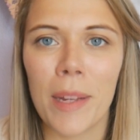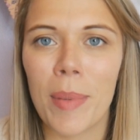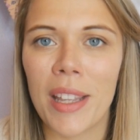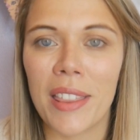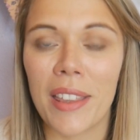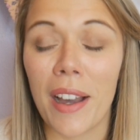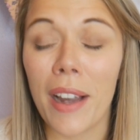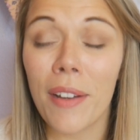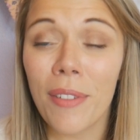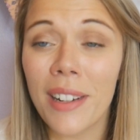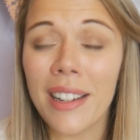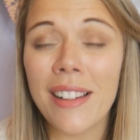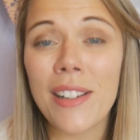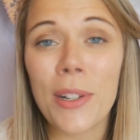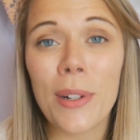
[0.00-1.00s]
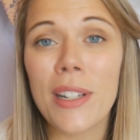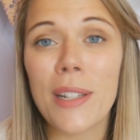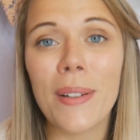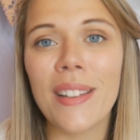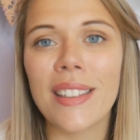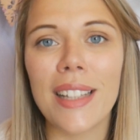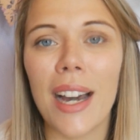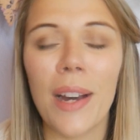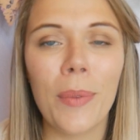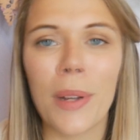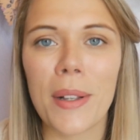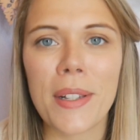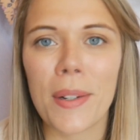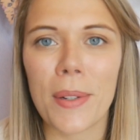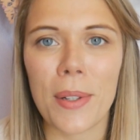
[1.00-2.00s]
Ibiza. I really enjoyed doing that
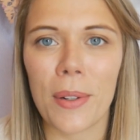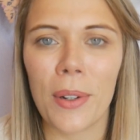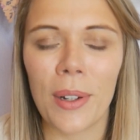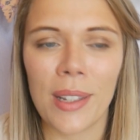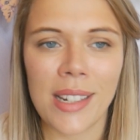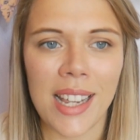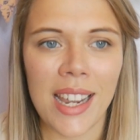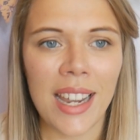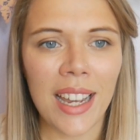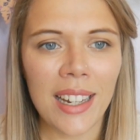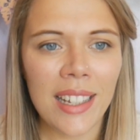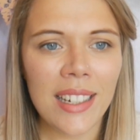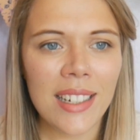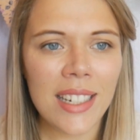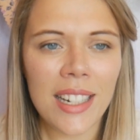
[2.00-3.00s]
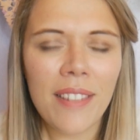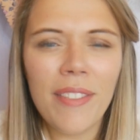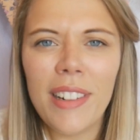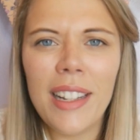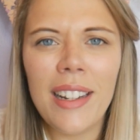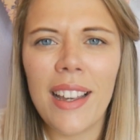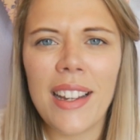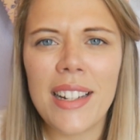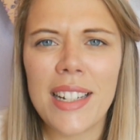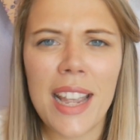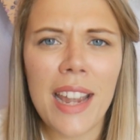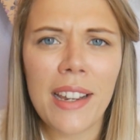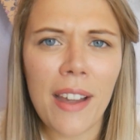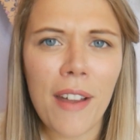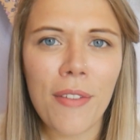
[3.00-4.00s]
whilst I was on holiday, and it didn't really like
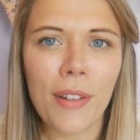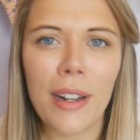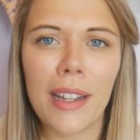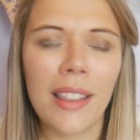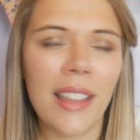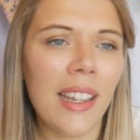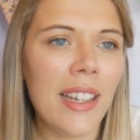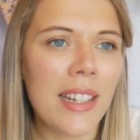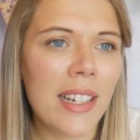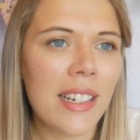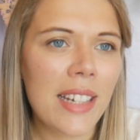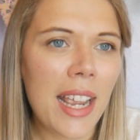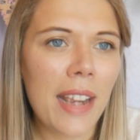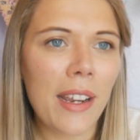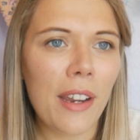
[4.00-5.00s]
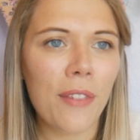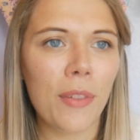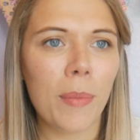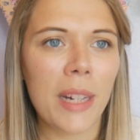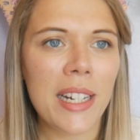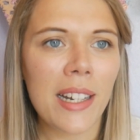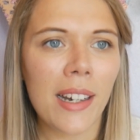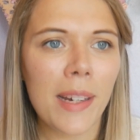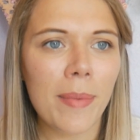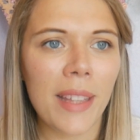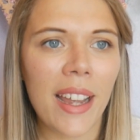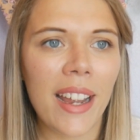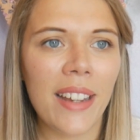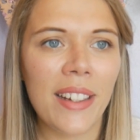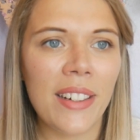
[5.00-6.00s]
take over anything. It didn't take over my time
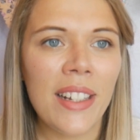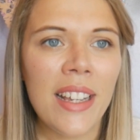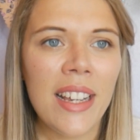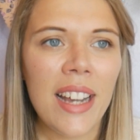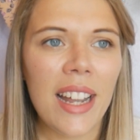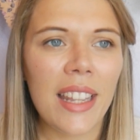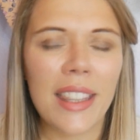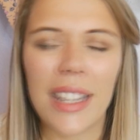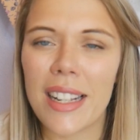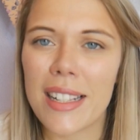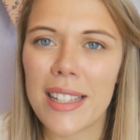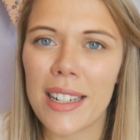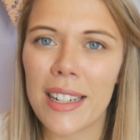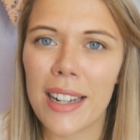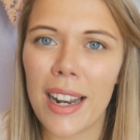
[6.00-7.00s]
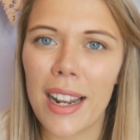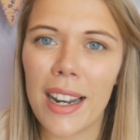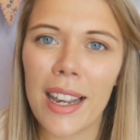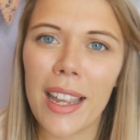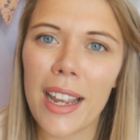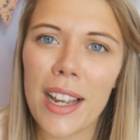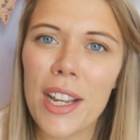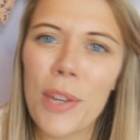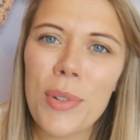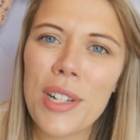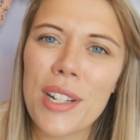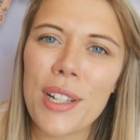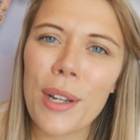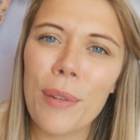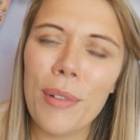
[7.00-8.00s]
there and things, and like it was
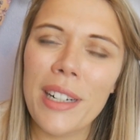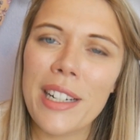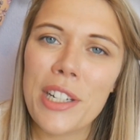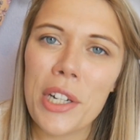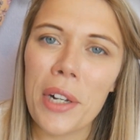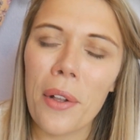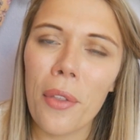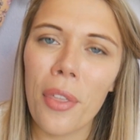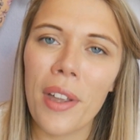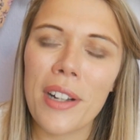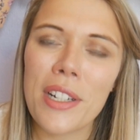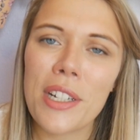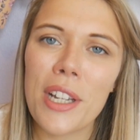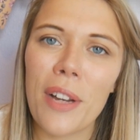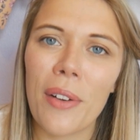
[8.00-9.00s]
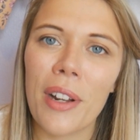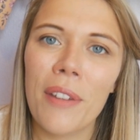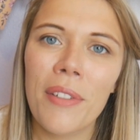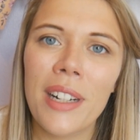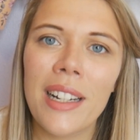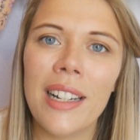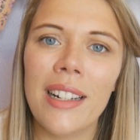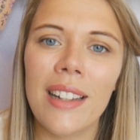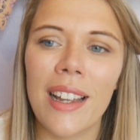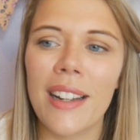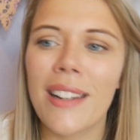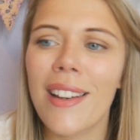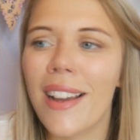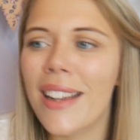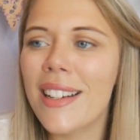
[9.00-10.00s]
just like a really chill thing to do, and I really
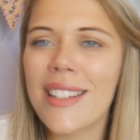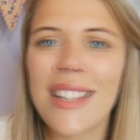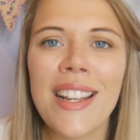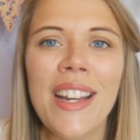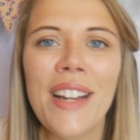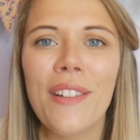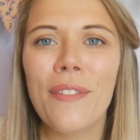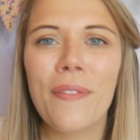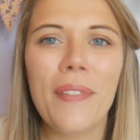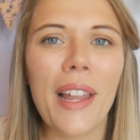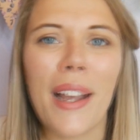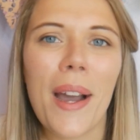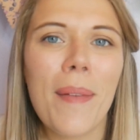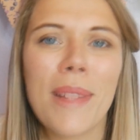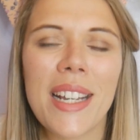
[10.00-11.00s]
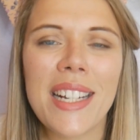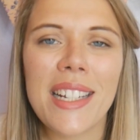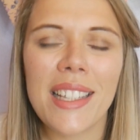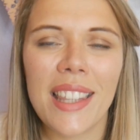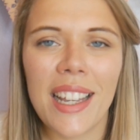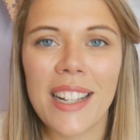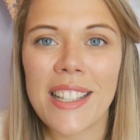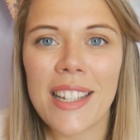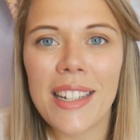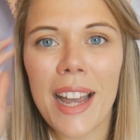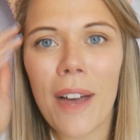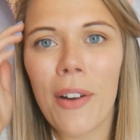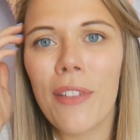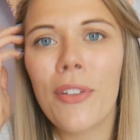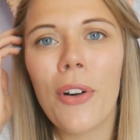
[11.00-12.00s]
liked updating things, and
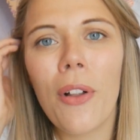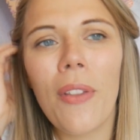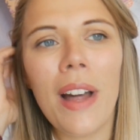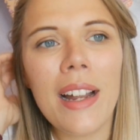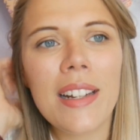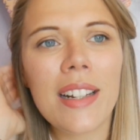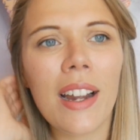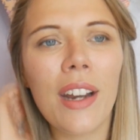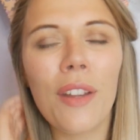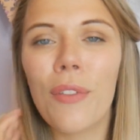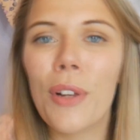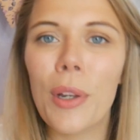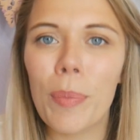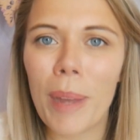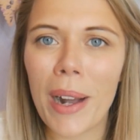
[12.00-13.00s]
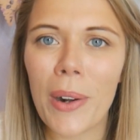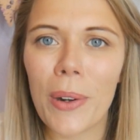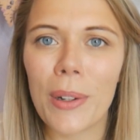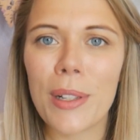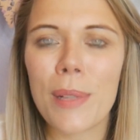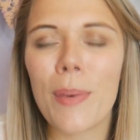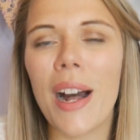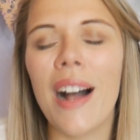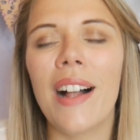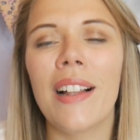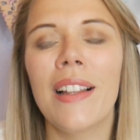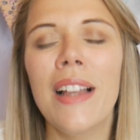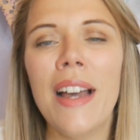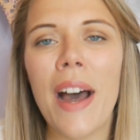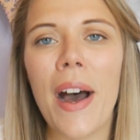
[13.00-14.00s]
now I've got that to kind of look back on as
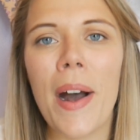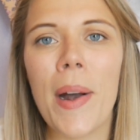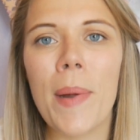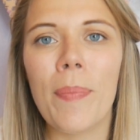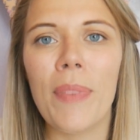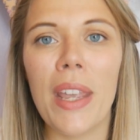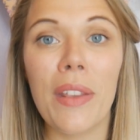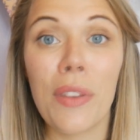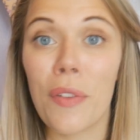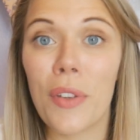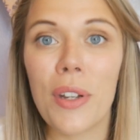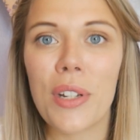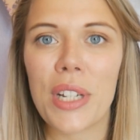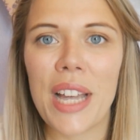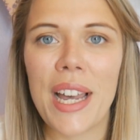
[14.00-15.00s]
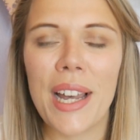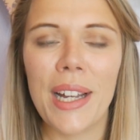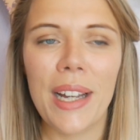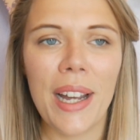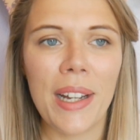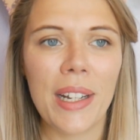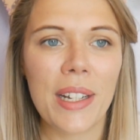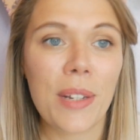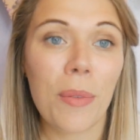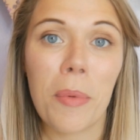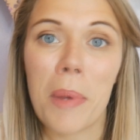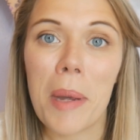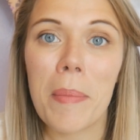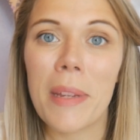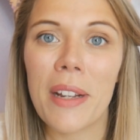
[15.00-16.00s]
well in the future, and to
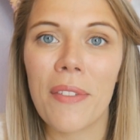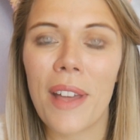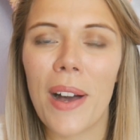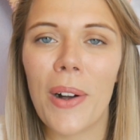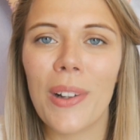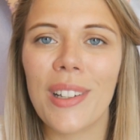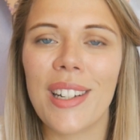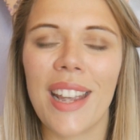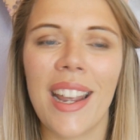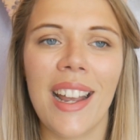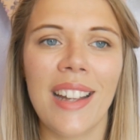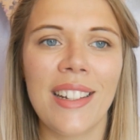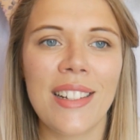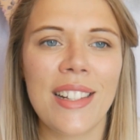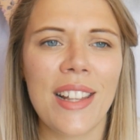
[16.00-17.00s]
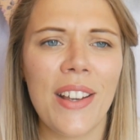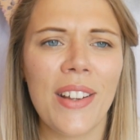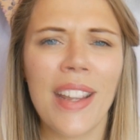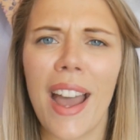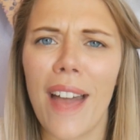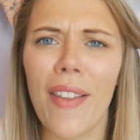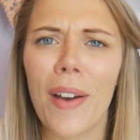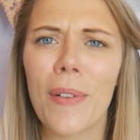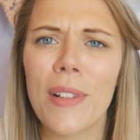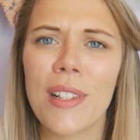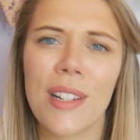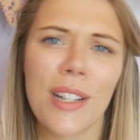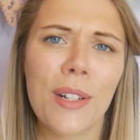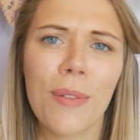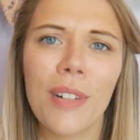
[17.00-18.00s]
remind me of that holiday. And so yeah, that
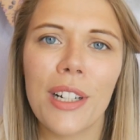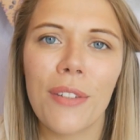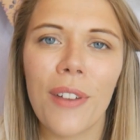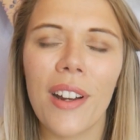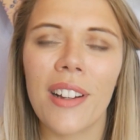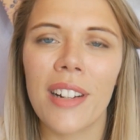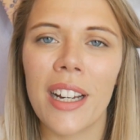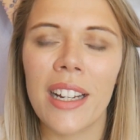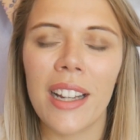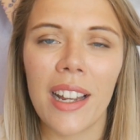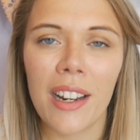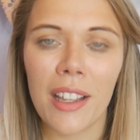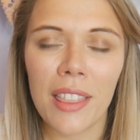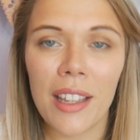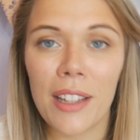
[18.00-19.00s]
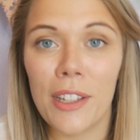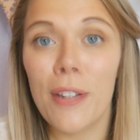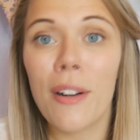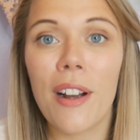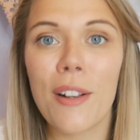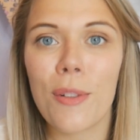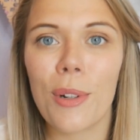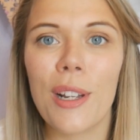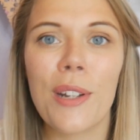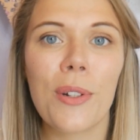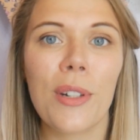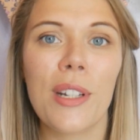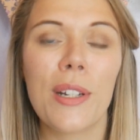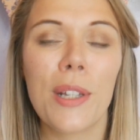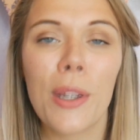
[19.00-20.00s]
was just really fun, and I think you guys really
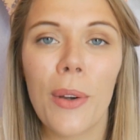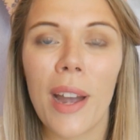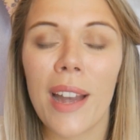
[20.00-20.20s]
enjoyed it too.